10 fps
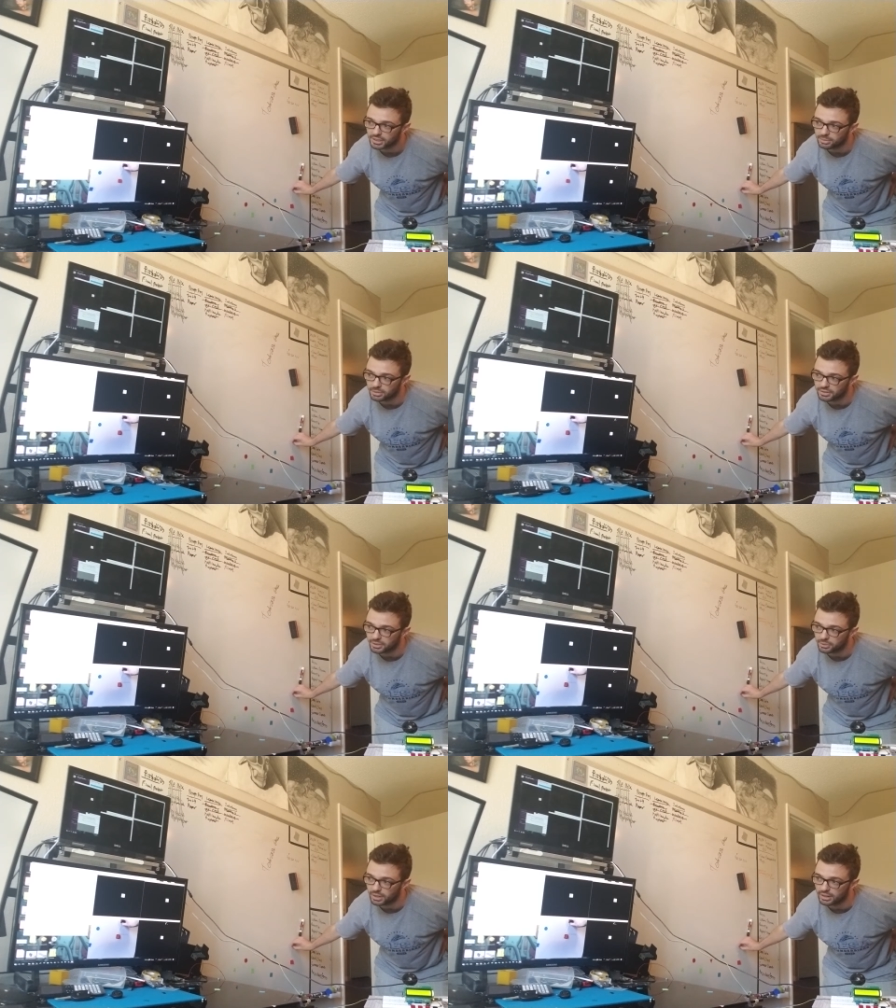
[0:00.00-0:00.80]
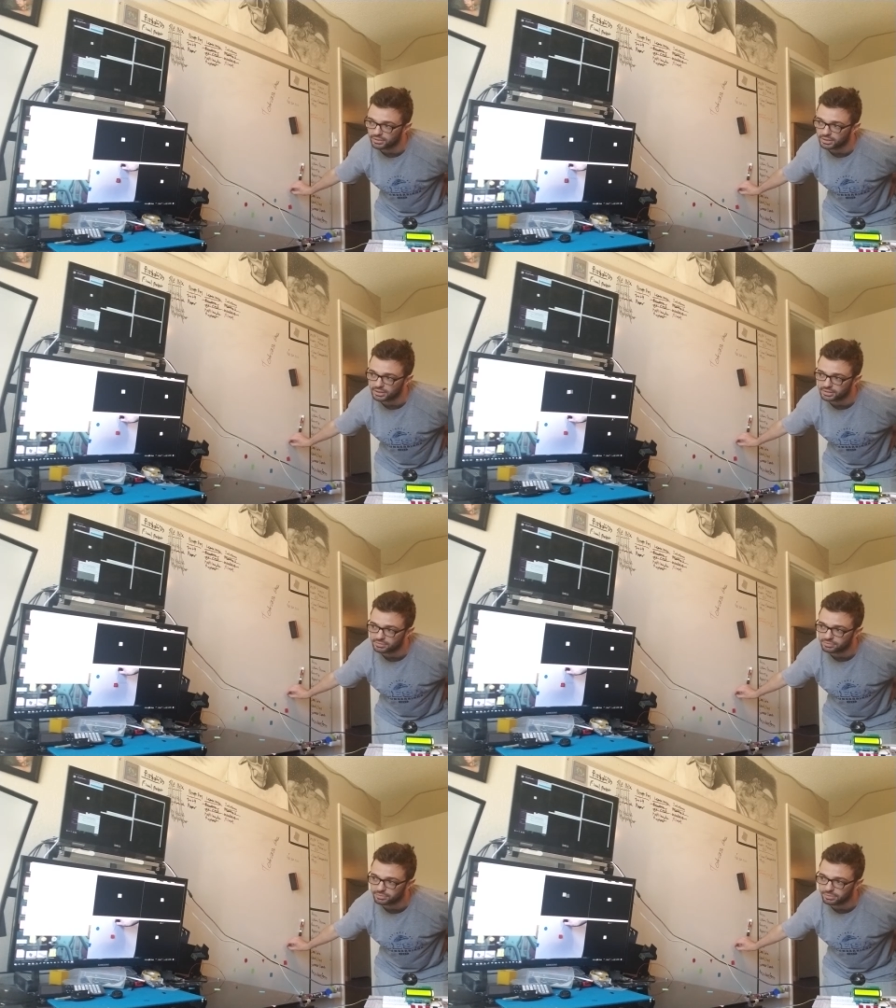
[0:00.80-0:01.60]
Move it to wherever,
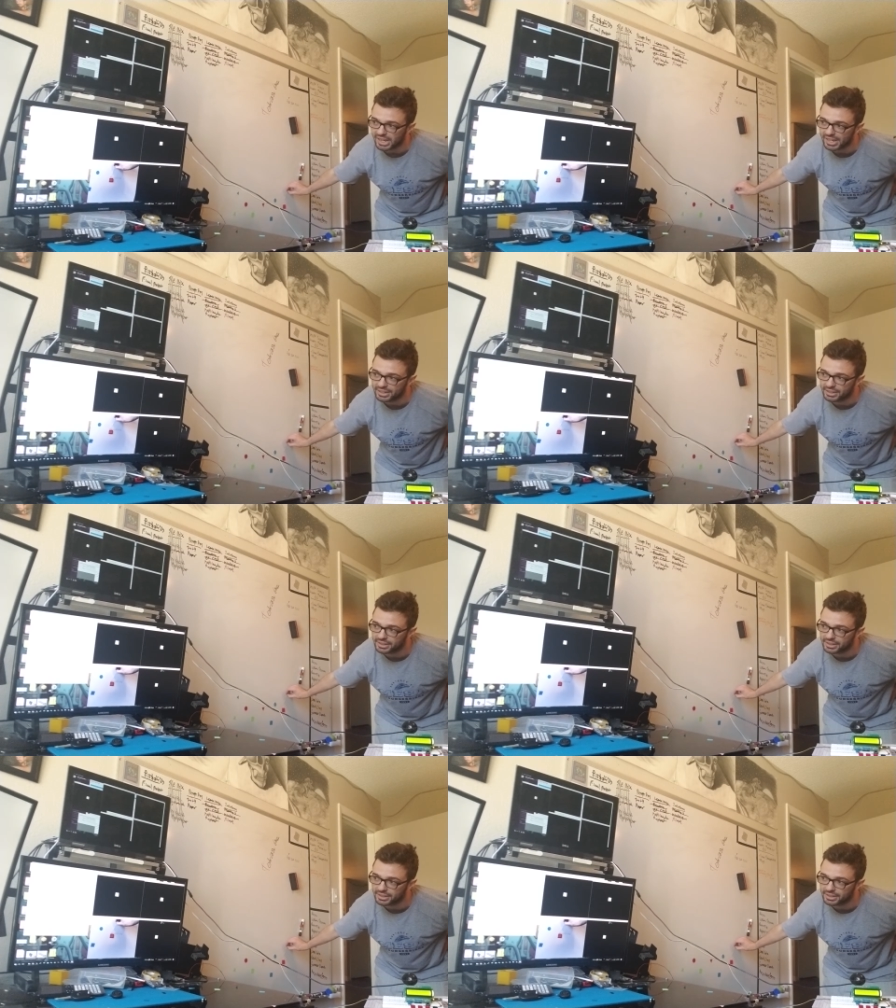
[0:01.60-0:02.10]
back,